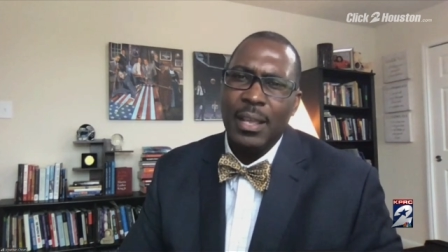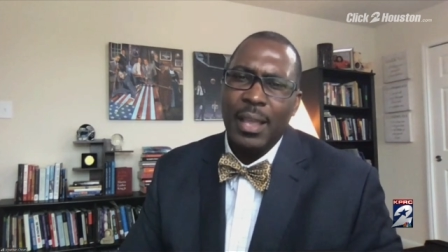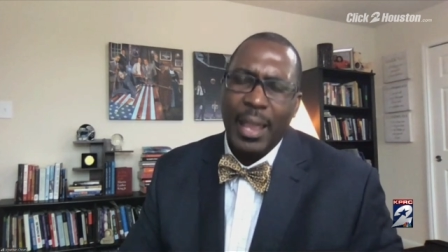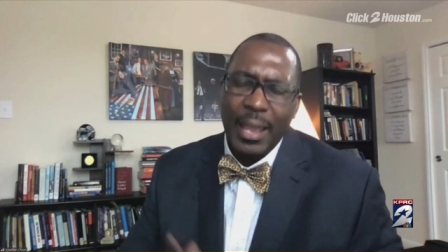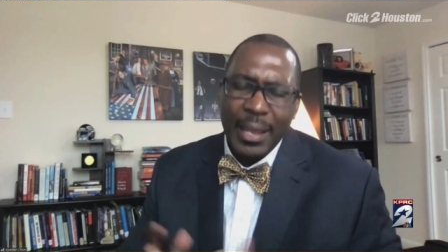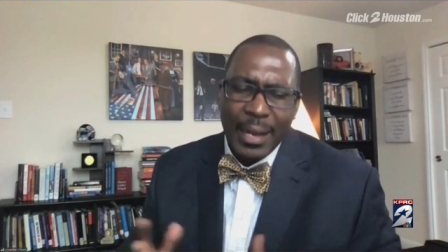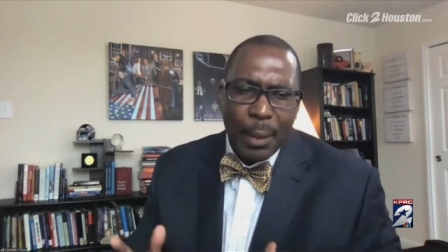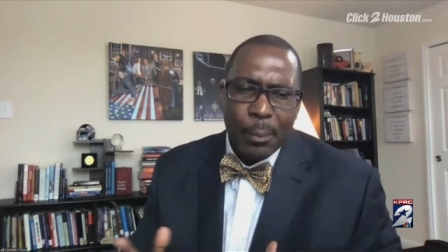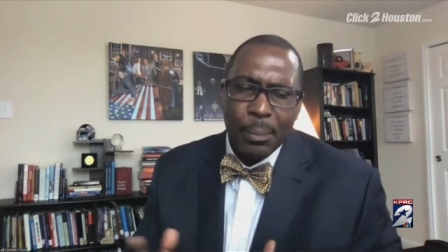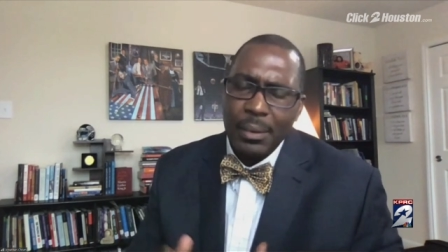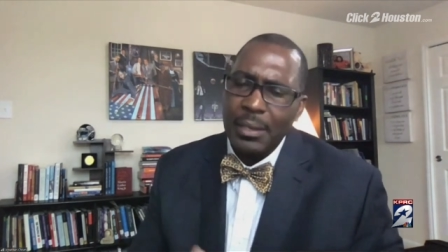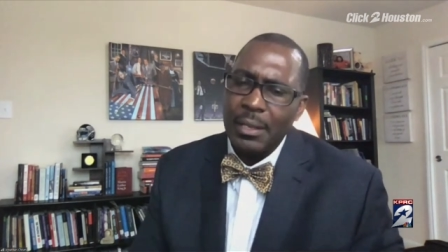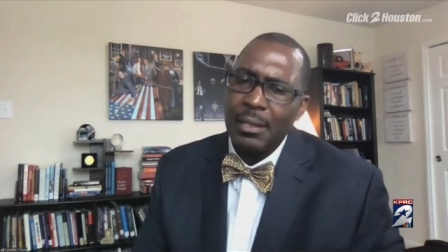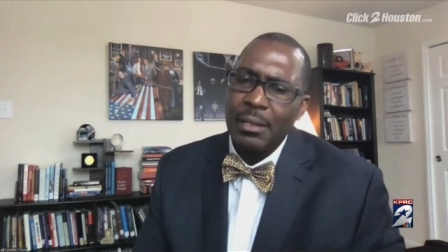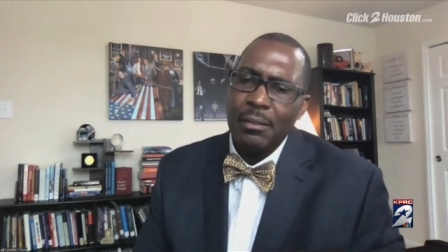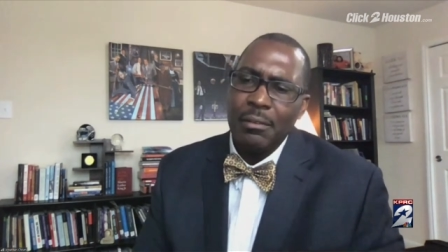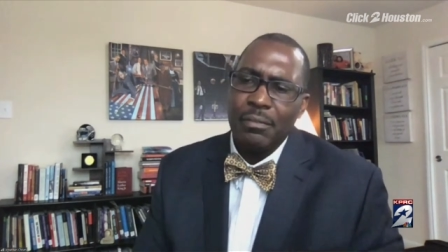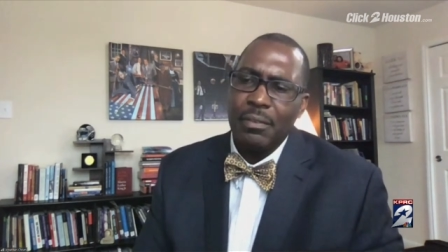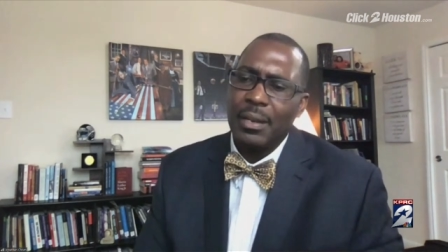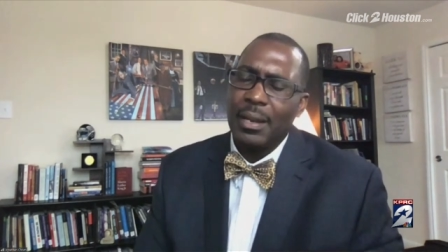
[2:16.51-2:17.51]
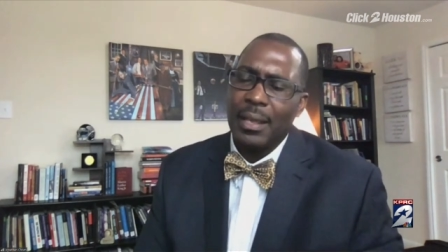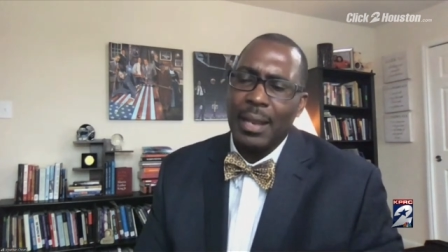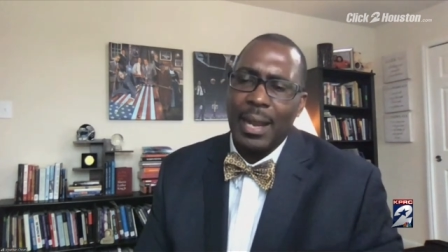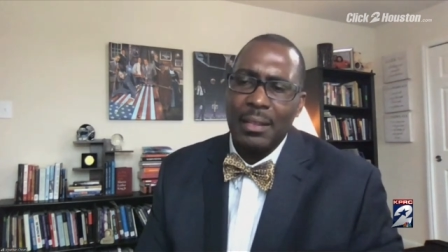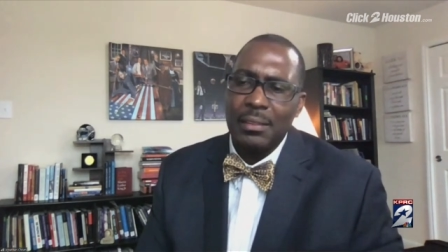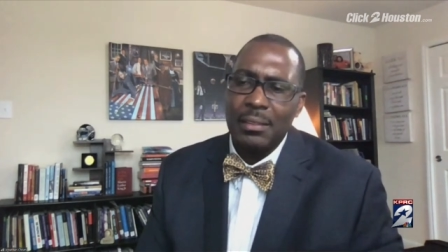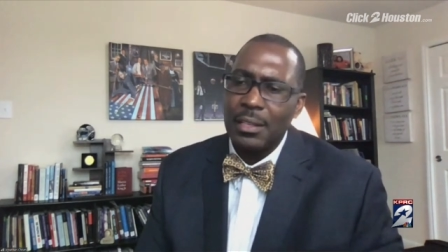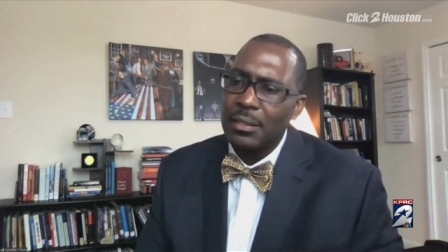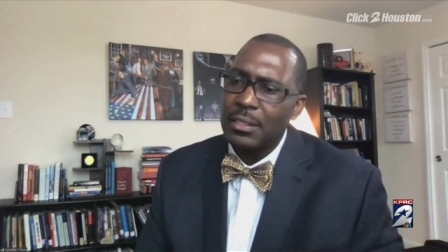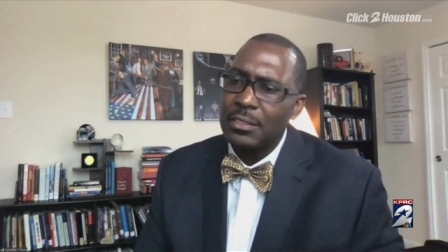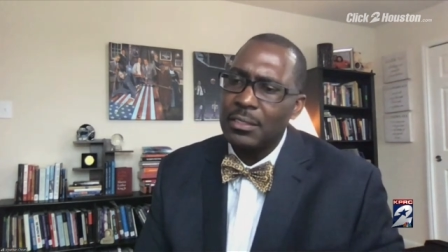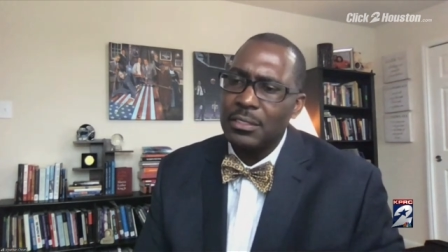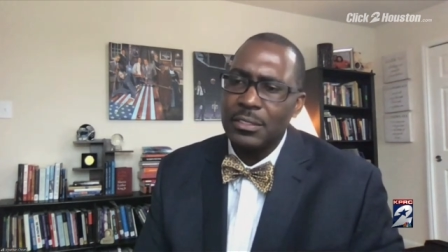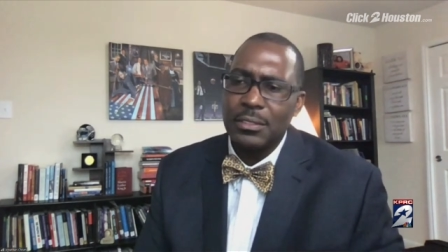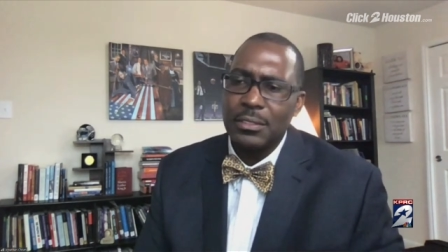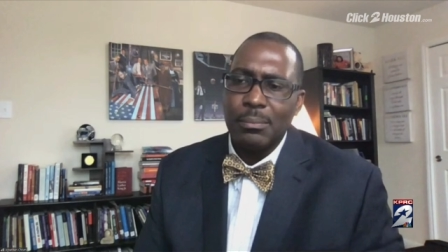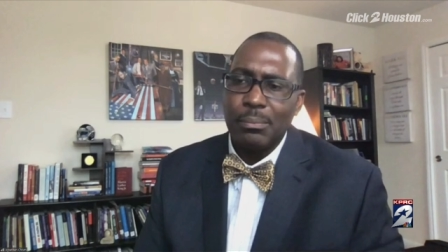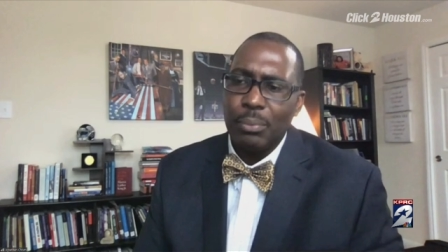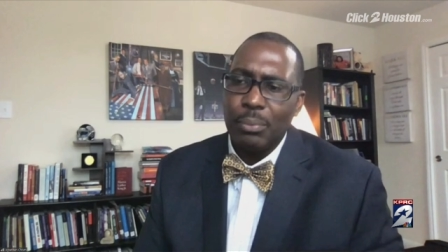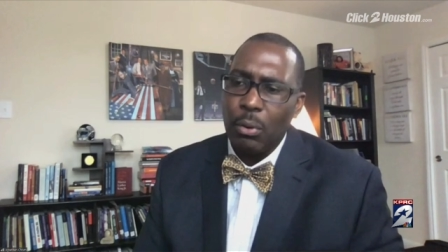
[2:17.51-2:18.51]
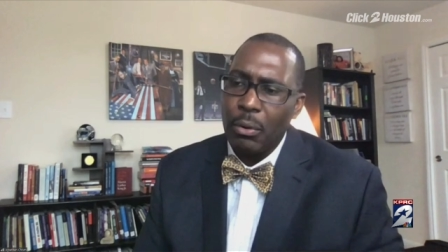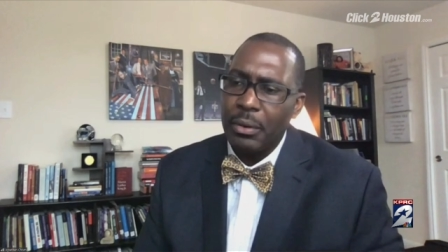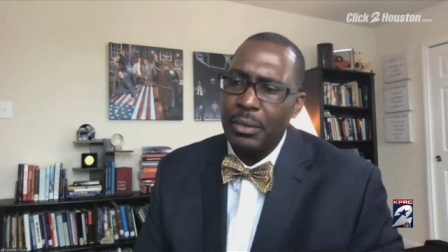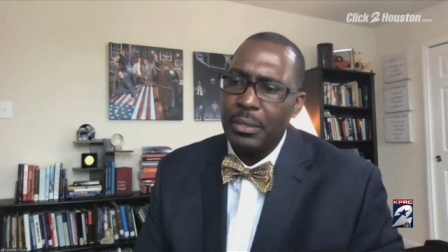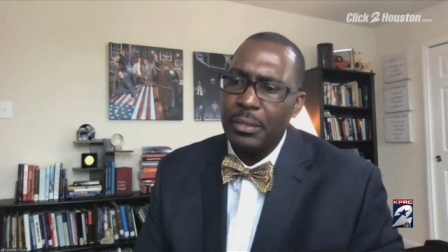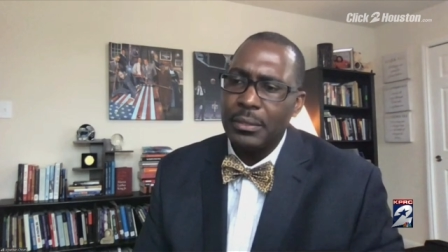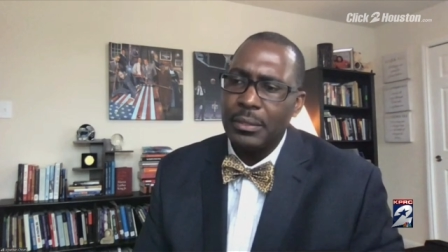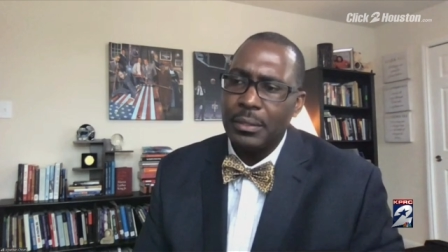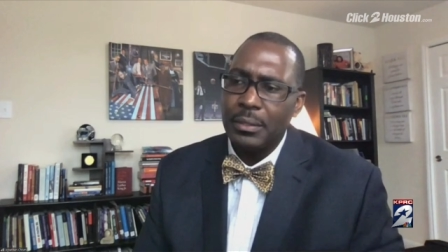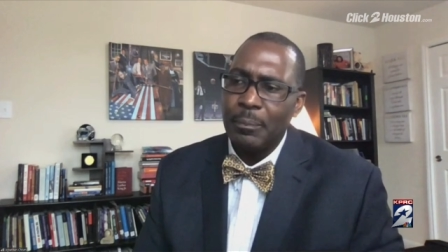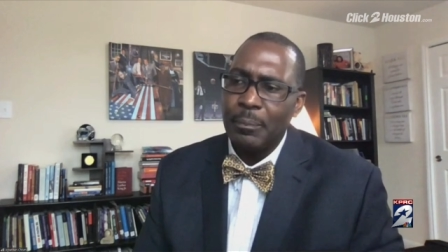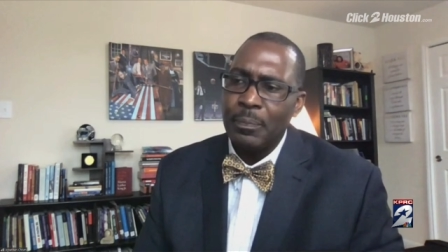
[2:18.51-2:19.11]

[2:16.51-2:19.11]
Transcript: And I believe, and I think this is important,